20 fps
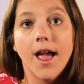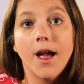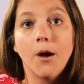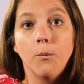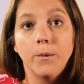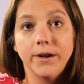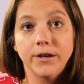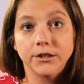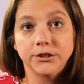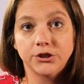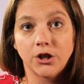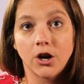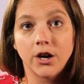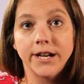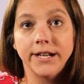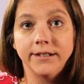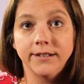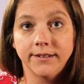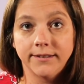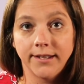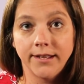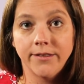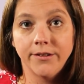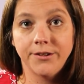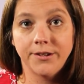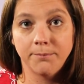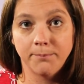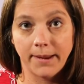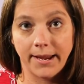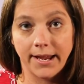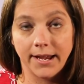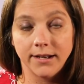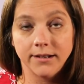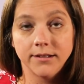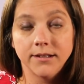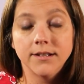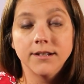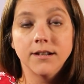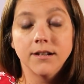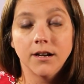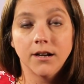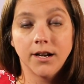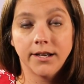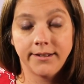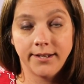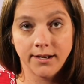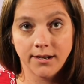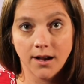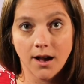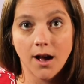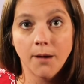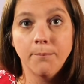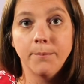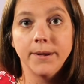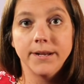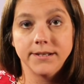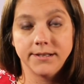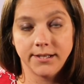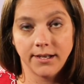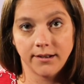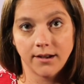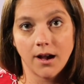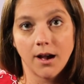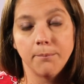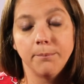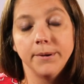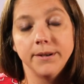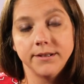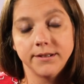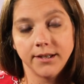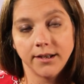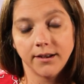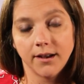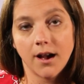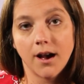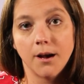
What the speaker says: And we are starting to see the demand tick up and tick up and tick